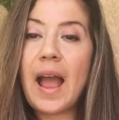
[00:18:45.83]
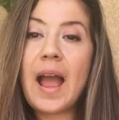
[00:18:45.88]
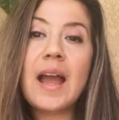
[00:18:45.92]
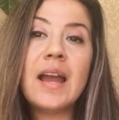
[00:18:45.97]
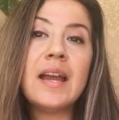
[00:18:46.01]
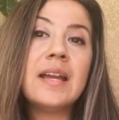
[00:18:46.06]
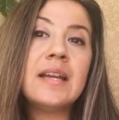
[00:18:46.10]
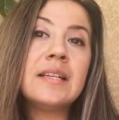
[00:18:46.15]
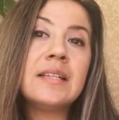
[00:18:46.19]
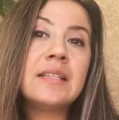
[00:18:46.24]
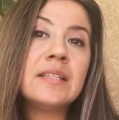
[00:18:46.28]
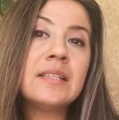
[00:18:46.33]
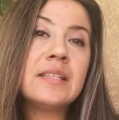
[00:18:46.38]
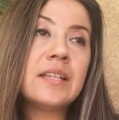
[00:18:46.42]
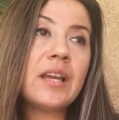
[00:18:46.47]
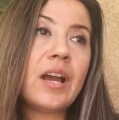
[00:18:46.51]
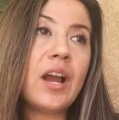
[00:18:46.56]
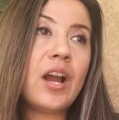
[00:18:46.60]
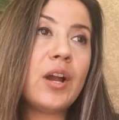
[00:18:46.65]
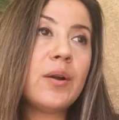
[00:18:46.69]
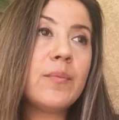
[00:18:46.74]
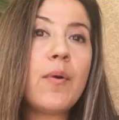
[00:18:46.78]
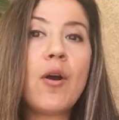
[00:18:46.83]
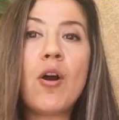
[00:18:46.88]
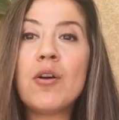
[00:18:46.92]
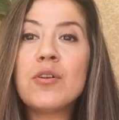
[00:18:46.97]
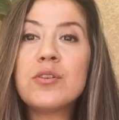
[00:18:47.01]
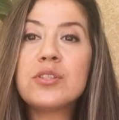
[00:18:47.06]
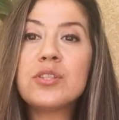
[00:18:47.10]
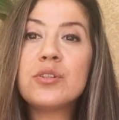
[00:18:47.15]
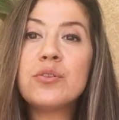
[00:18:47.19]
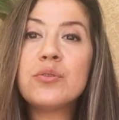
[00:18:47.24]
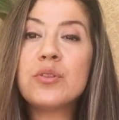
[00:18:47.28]
And
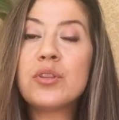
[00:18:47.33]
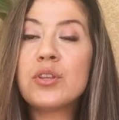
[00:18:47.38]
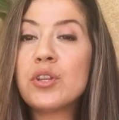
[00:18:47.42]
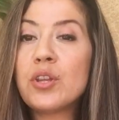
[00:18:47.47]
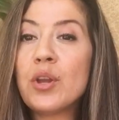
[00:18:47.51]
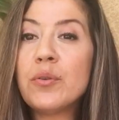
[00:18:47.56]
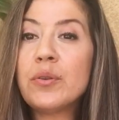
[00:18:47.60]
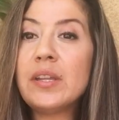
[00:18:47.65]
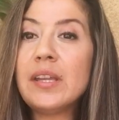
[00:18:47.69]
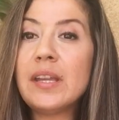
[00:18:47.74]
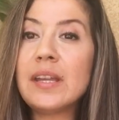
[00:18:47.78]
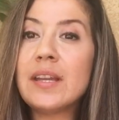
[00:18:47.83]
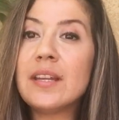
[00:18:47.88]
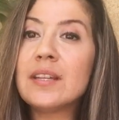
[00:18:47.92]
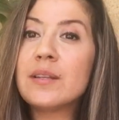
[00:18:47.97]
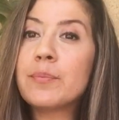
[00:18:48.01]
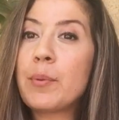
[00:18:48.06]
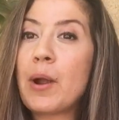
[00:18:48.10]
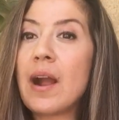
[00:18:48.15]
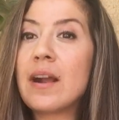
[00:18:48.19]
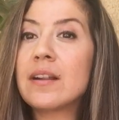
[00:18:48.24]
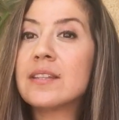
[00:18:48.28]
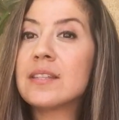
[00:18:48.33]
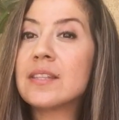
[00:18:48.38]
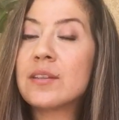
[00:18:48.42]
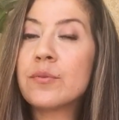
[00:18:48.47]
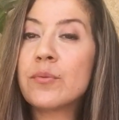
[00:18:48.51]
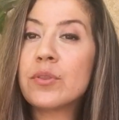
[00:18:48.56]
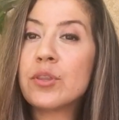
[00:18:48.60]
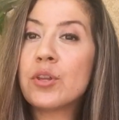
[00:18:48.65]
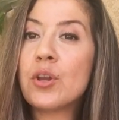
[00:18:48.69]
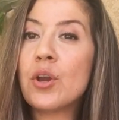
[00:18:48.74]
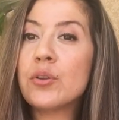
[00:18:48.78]
also the yoni egg,
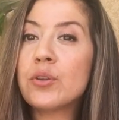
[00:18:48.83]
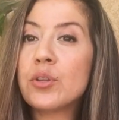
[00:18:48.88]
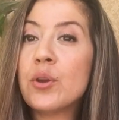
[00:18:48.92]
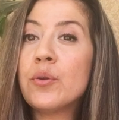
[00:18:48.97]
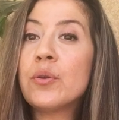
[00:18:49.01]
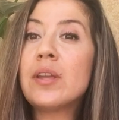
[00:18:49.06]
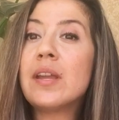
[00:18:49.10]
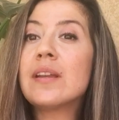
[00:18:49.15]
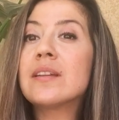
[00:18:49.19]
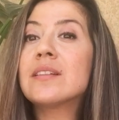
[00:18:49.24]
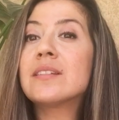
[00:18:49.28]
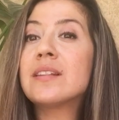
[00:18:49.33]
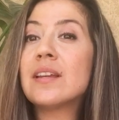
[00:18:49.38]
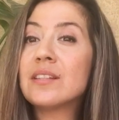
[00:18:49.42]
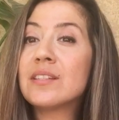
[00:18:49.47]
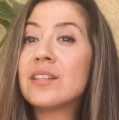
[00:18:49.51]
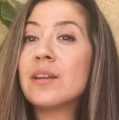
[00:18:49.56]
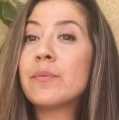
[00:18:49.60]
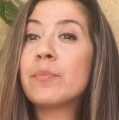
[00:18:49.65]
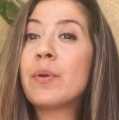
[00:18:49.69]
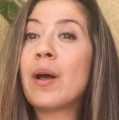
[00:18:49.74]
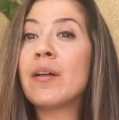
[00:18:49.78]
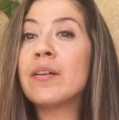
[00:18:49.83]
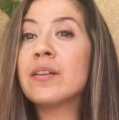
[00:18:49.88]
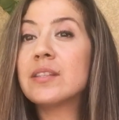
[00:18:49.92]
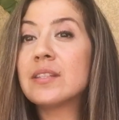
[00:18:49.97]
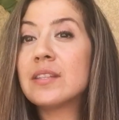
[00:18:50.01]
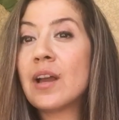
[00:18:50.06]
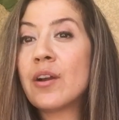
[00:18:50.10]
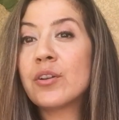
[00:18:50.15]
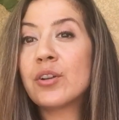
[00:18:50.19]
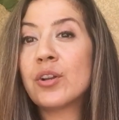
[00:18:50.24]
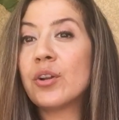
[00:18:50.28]
practicing with the yoni egg does
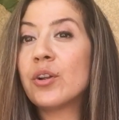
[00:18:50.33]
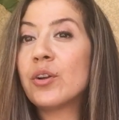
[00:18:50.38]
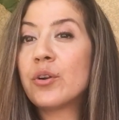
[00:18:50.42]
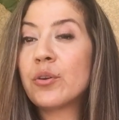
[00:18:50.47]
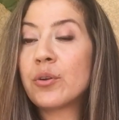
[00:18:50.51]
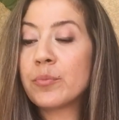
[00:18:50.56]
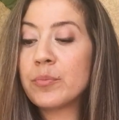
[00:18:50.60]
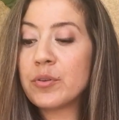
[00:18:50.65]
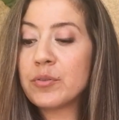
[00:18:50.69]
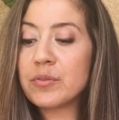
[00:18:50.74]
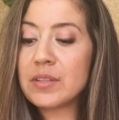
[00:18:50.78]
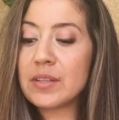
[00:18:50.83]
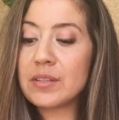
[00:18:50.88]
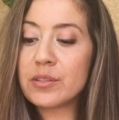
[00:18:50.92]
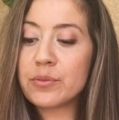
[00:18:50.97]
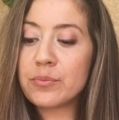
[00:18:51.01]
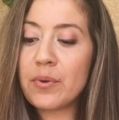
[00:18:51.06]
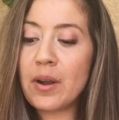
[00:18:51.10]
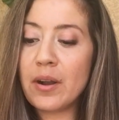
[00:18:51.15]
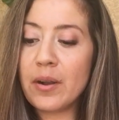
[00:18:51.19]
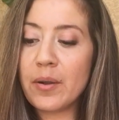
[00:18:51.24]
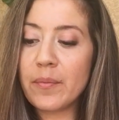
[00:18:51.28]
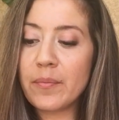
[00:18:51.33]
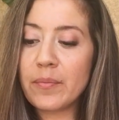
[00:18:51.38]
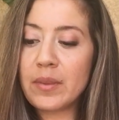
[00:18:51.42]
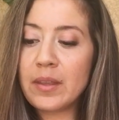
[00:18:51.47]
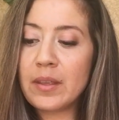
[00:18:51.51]
balance out your hormones as well.